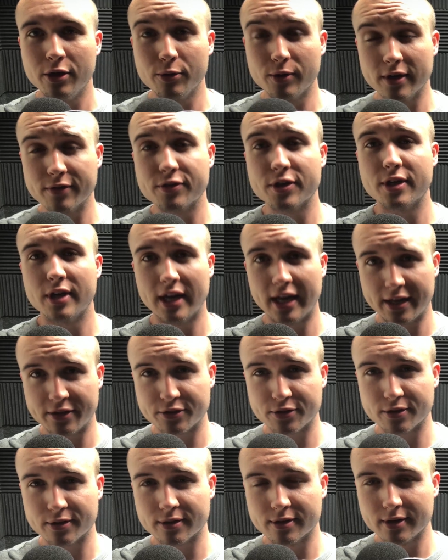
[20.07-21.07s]
who gives a good
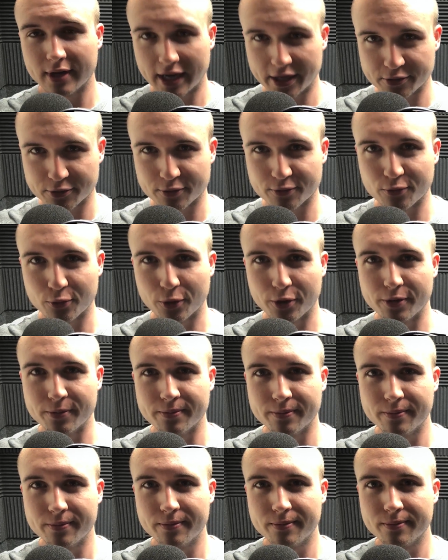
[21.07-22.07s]
answer answer it for you.
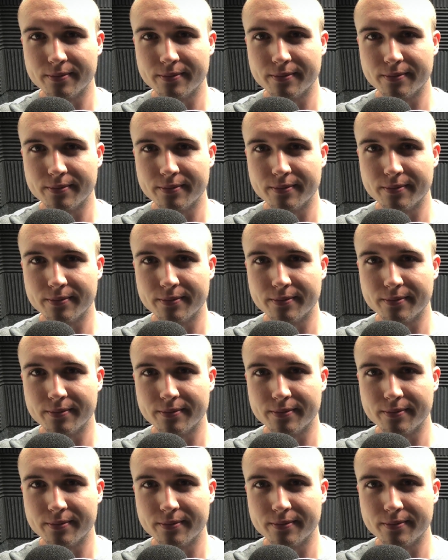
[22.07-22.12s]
